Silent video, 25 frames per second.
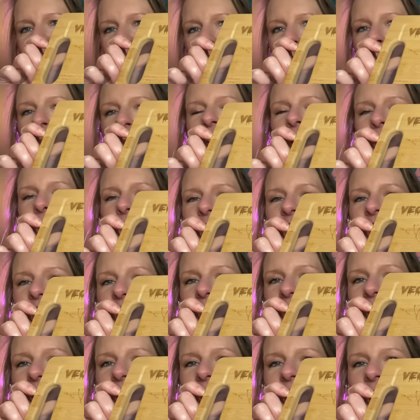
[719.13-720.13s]
I mean, I'm
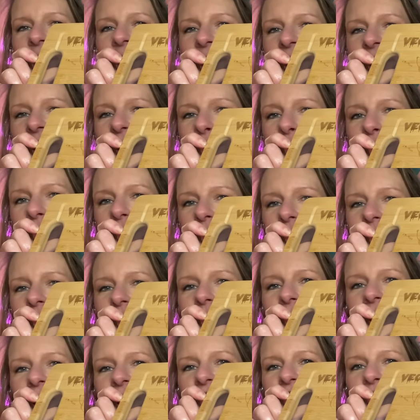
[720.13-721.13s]
sorry, animals,
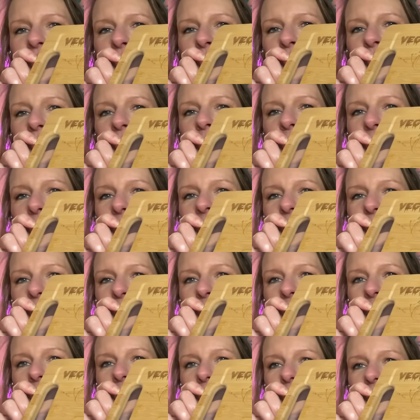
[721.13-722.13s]
vegetable,
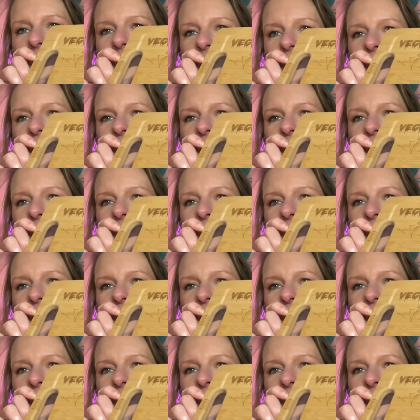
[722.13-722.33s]
mineral.